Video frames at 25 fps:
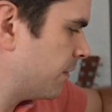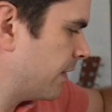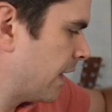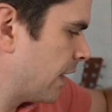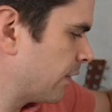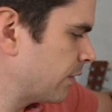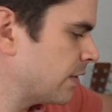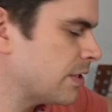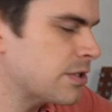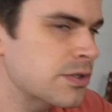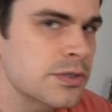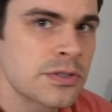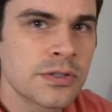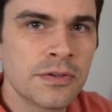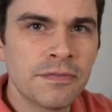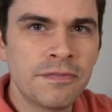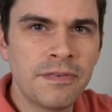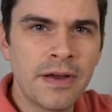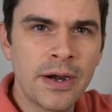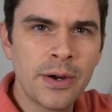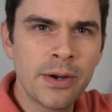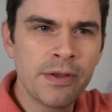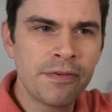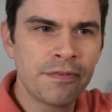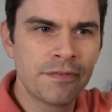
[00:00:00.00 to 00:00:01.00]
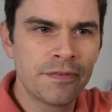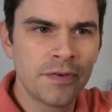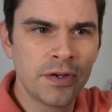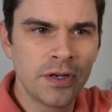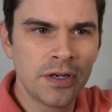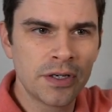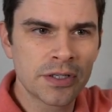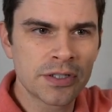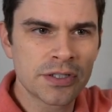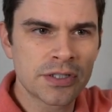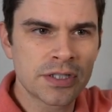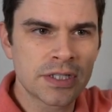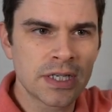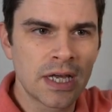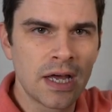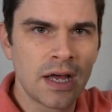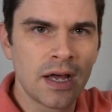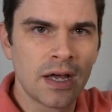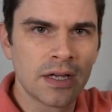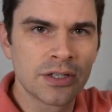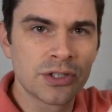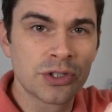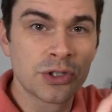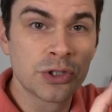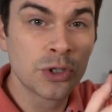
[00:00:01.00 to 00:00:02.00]
Now this is the very first
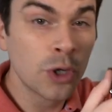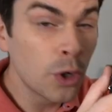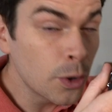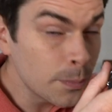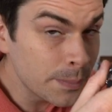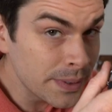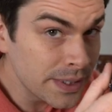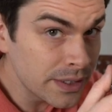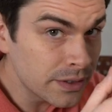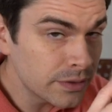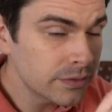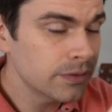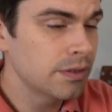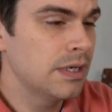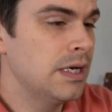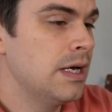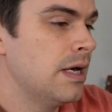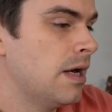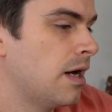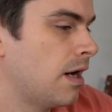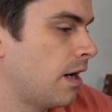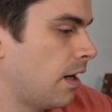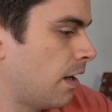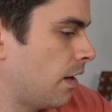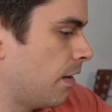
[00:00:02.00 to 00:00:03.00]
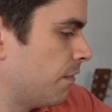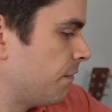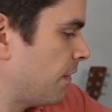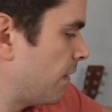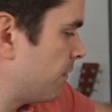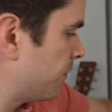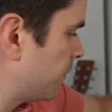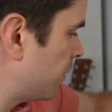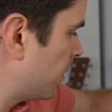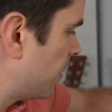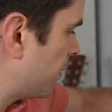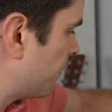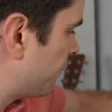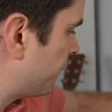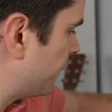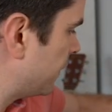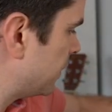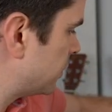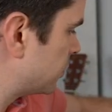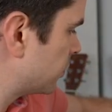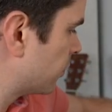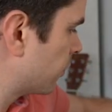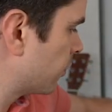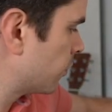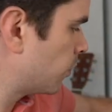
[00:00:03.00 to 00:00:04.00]
tourbillon I've ever
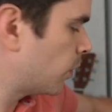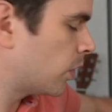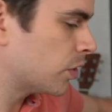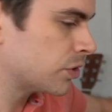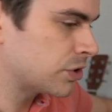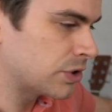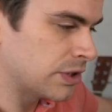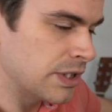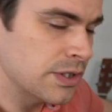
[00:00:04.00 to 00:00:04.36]
featured on the watch.